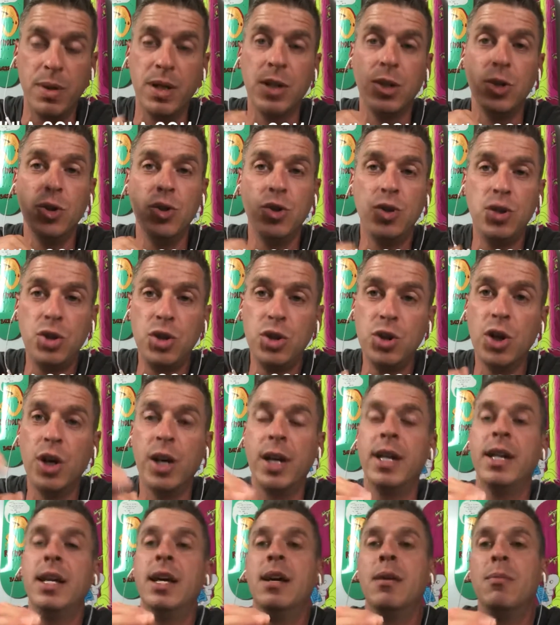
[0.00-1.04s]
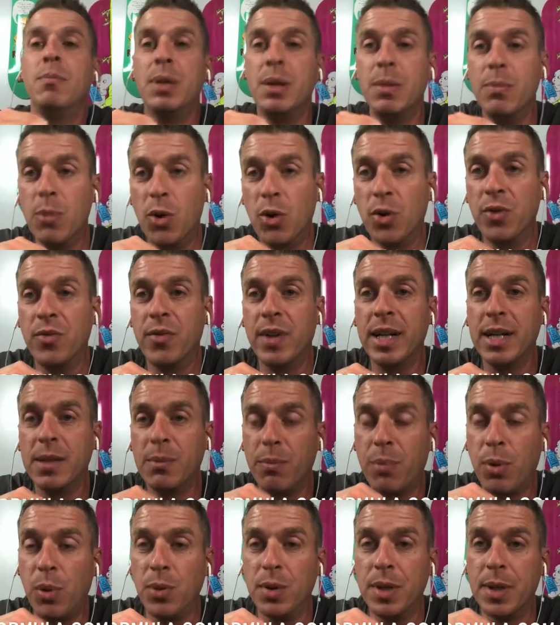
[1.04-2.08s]
You should be motivated to
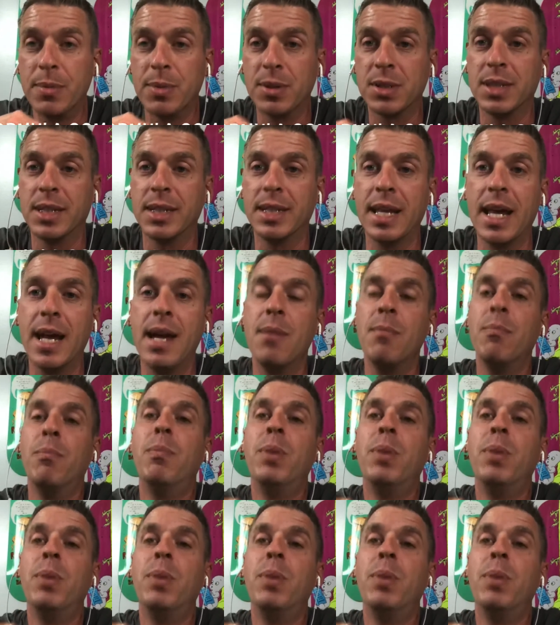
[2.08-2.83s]
pull numbers like that.